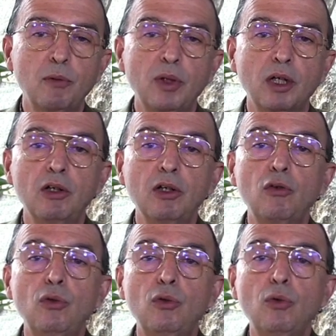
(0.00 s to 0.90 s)
are going to
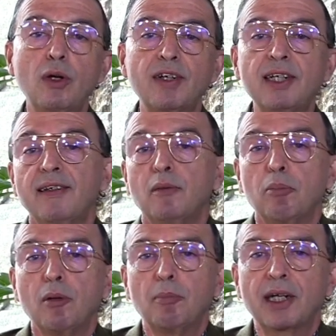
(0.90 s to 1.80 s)
do a very simple
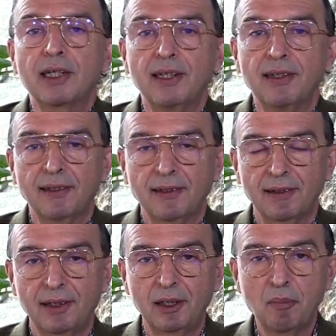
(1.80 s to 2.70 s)
practice.
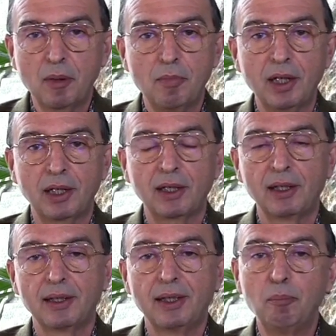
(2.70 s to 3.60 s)
Remember,
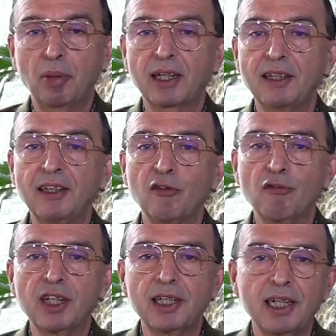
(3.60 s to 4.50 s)
the practice of the
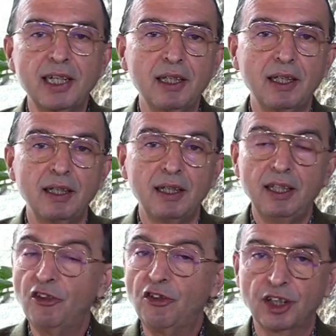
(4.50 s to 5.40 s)
day
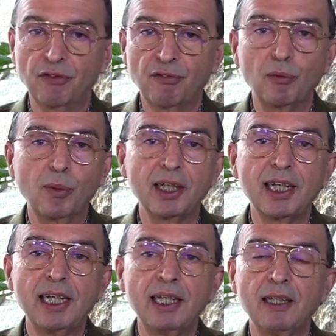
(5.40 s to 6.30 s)
is just for one
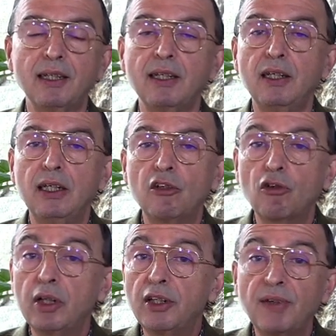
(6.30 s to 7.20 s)
day. So
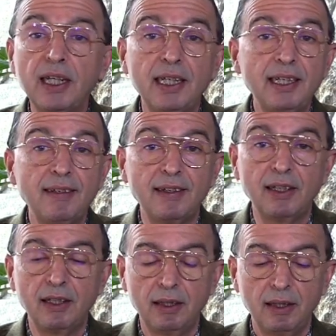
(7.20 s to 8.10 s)
it's very easy.
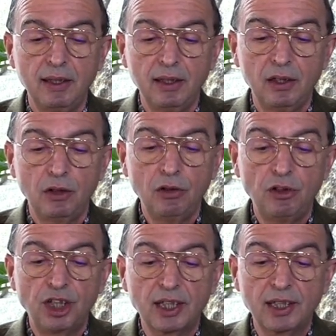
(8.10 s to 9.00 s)
You
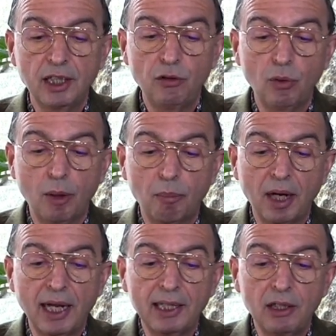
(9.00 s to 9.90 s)
just need to apply
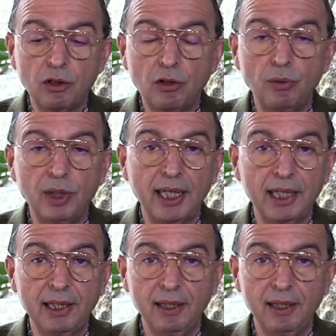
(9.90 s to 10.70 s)
it today.